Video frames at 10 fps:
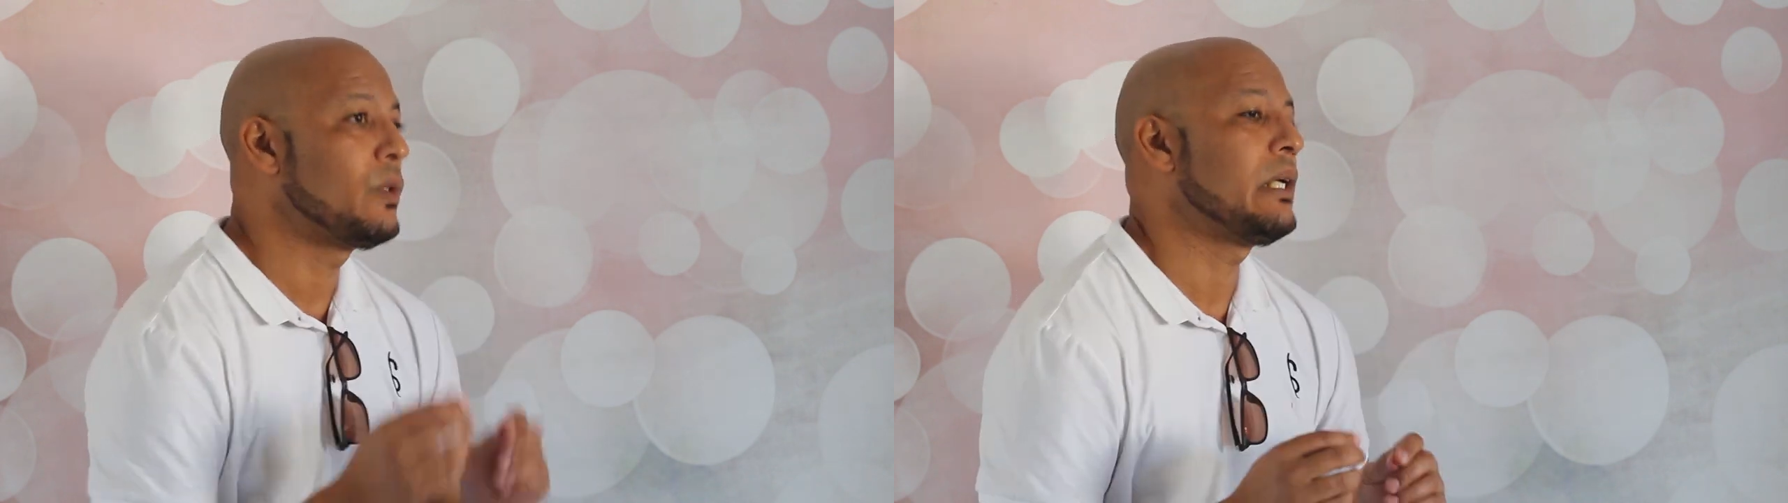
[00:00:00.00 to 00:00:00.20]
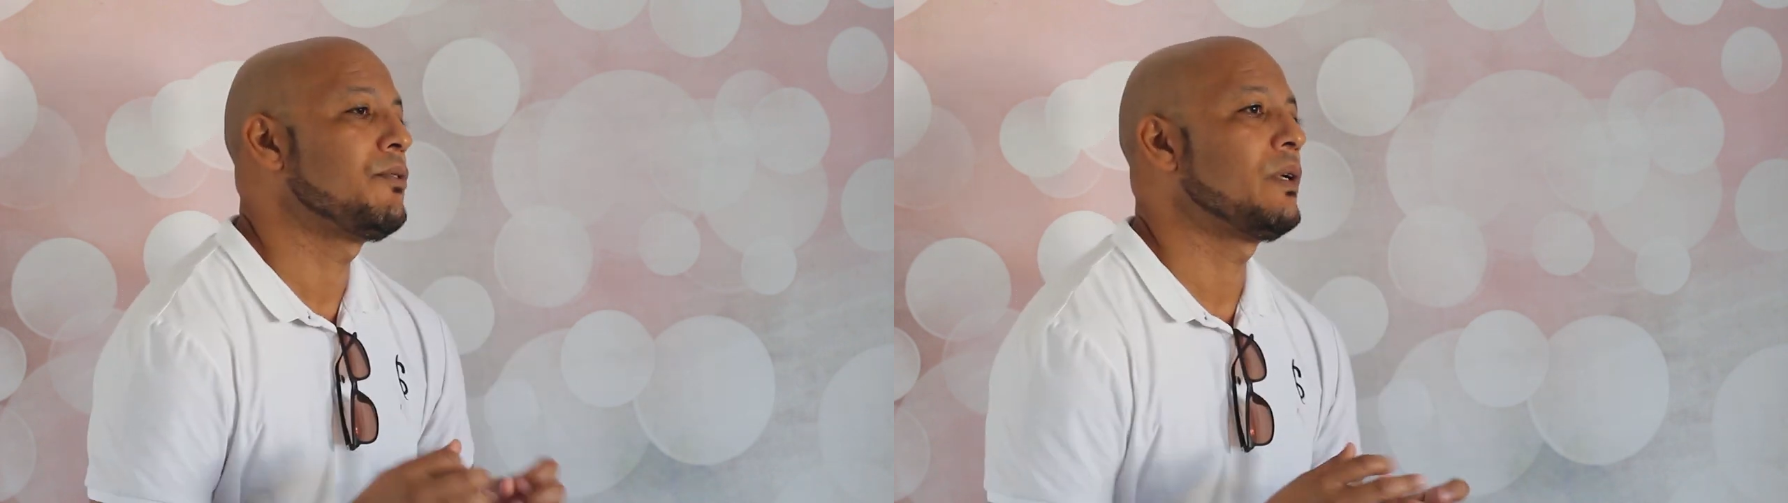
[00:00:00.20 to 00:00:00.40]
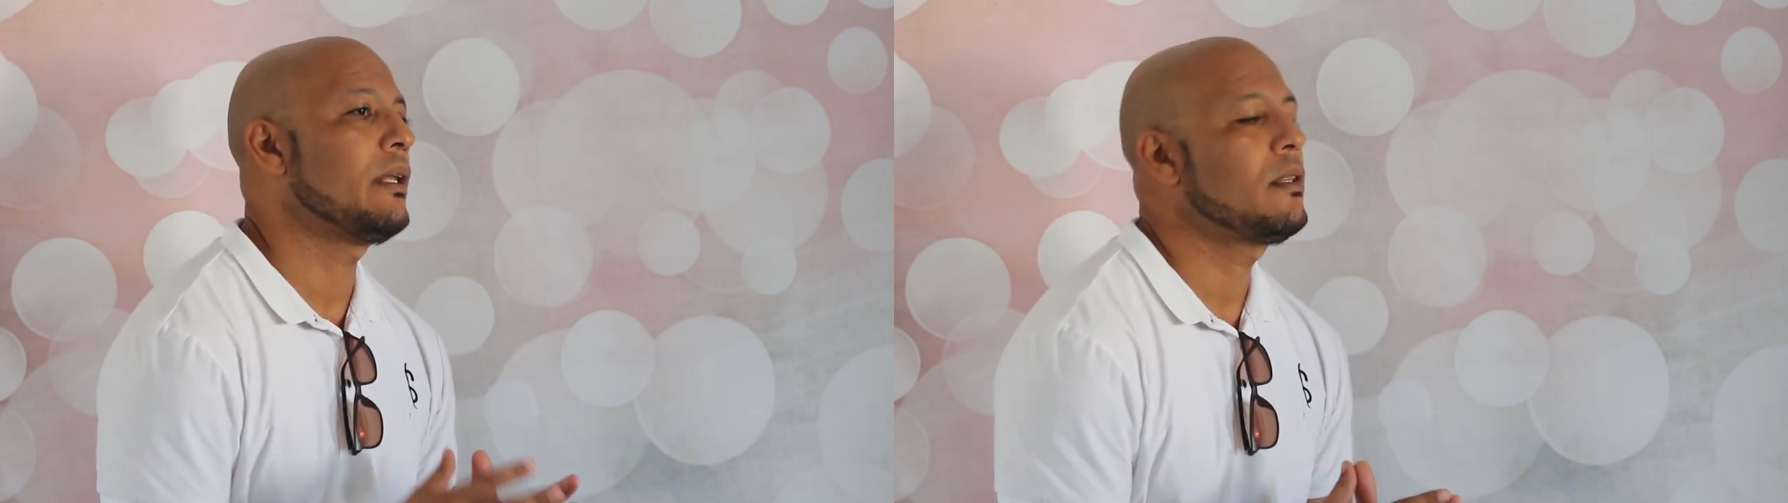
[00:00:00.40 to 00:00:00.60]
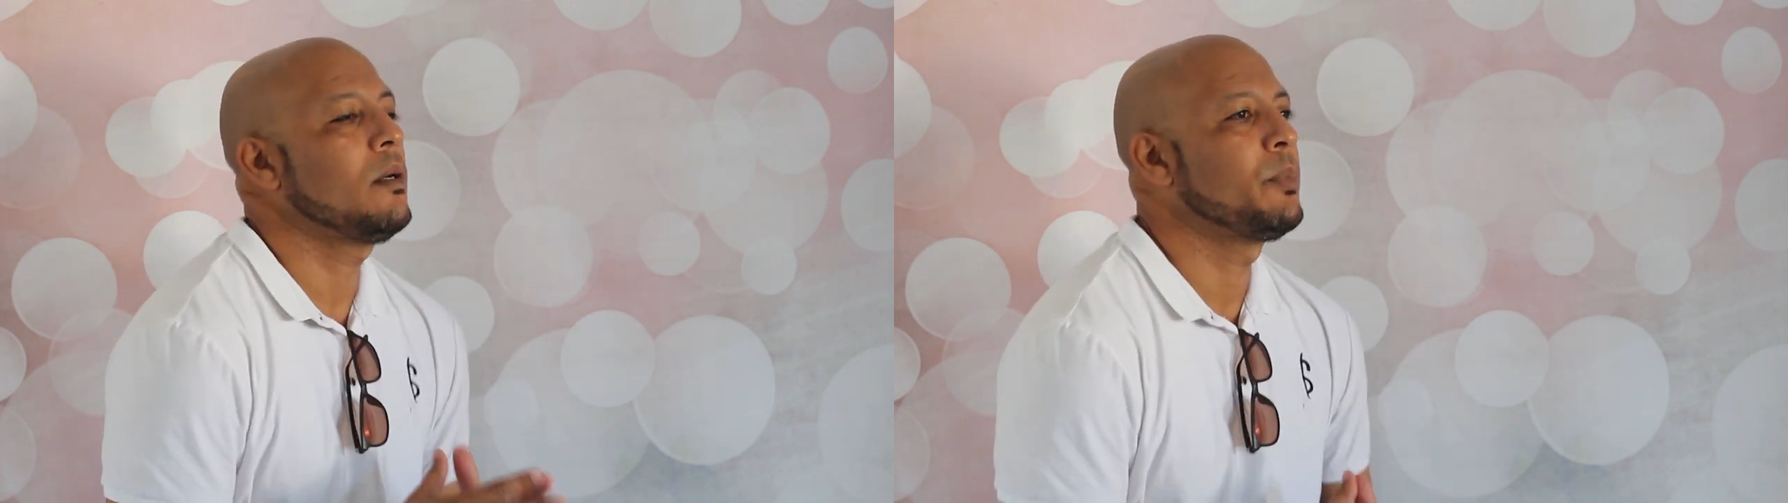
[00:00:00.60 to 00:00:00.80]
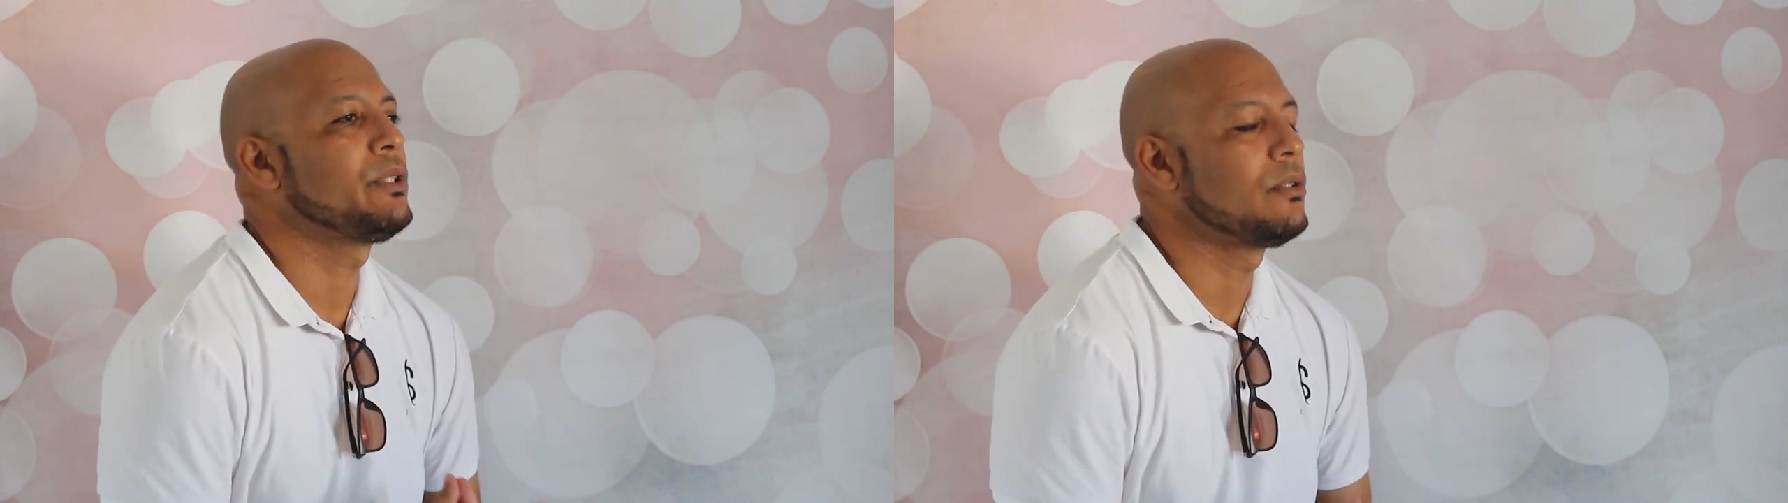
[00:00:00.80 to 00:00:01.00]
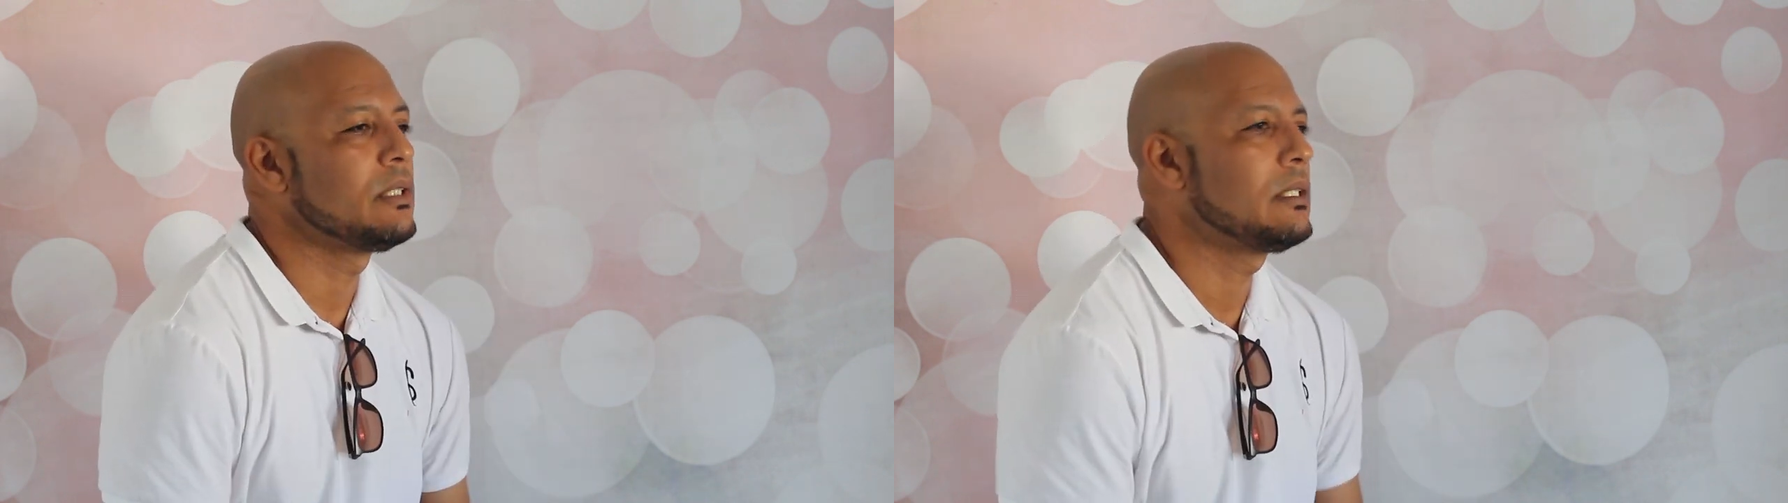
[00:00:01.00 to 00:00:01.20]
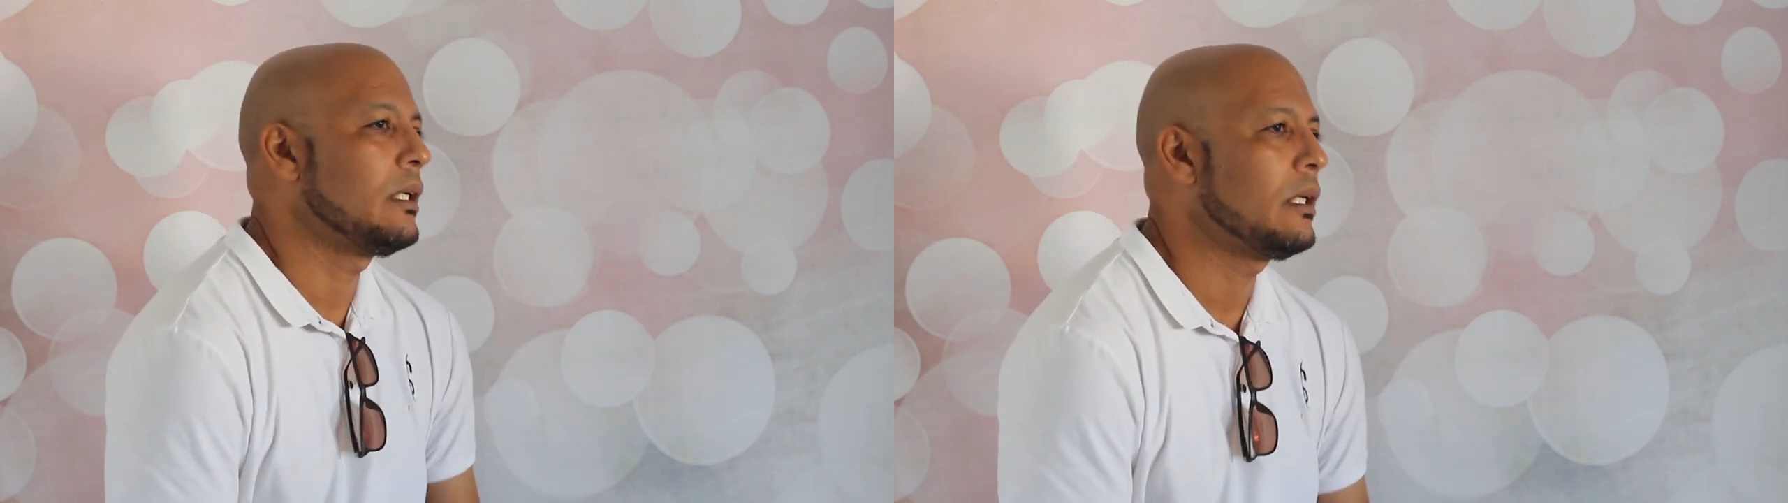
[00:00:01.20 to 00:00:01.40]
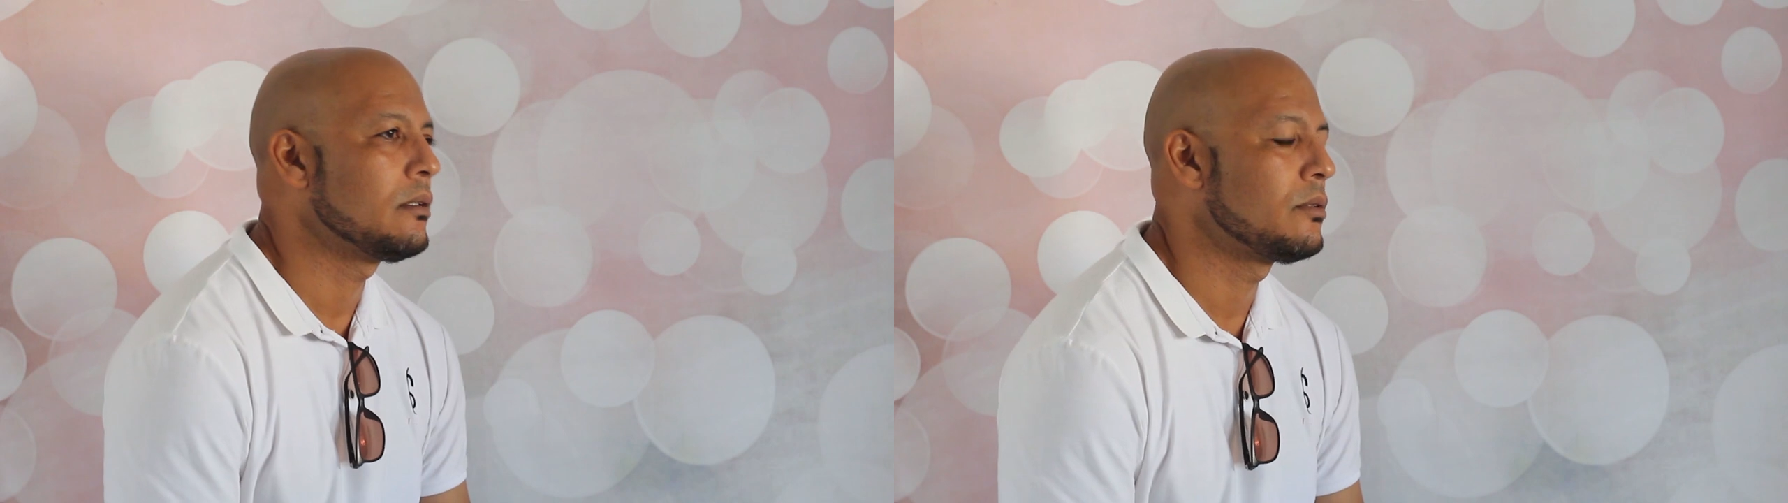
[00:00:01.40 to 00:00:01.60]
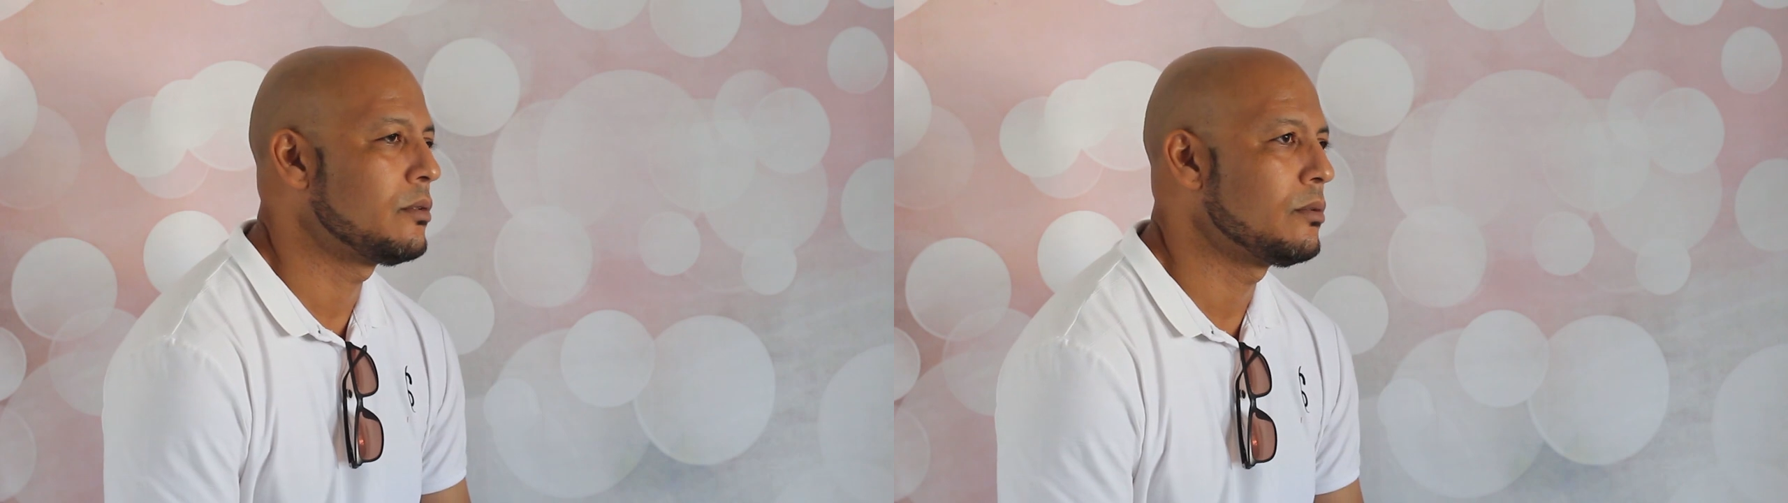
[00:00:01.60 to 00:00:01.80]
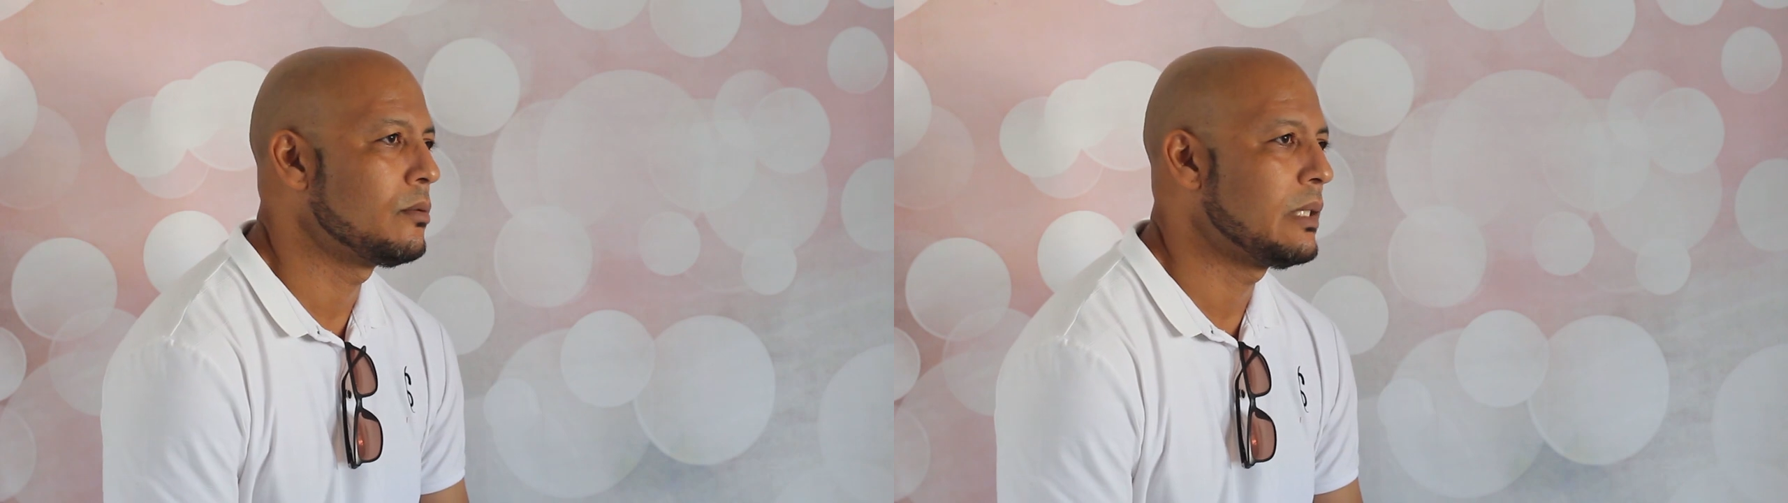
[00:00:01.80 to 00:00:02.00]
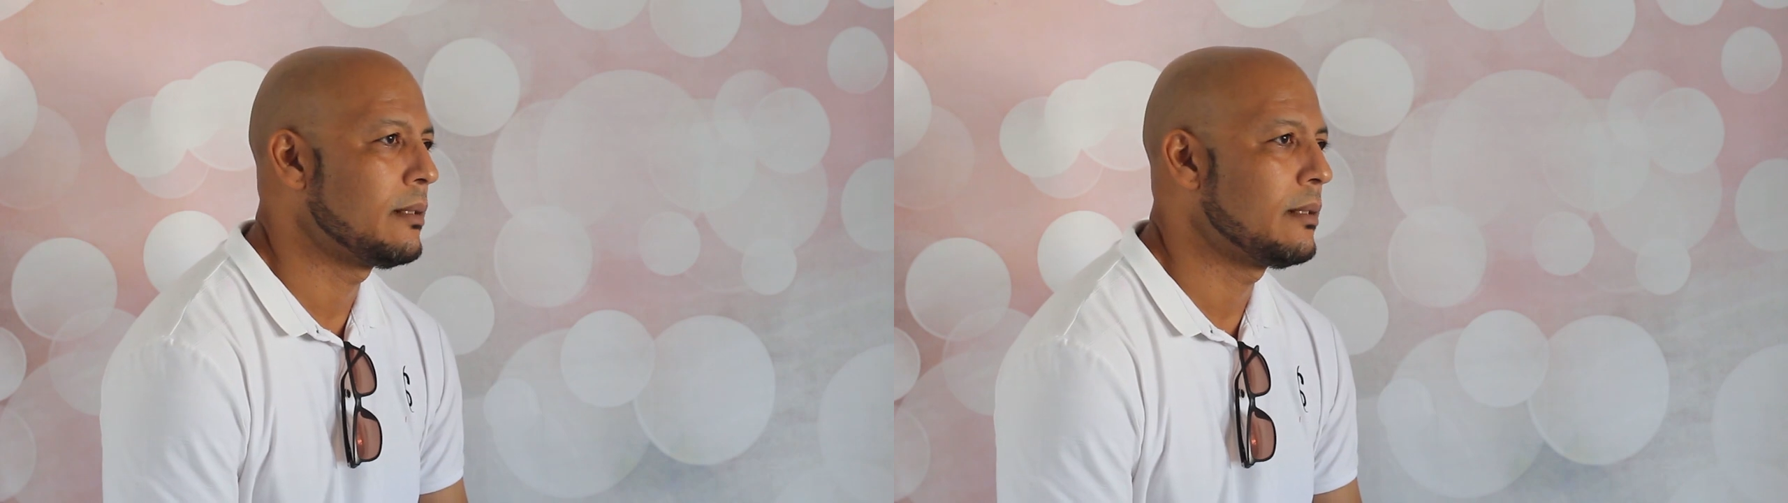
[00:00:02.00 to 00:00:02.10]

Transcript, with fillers: you if you get the opportunity to,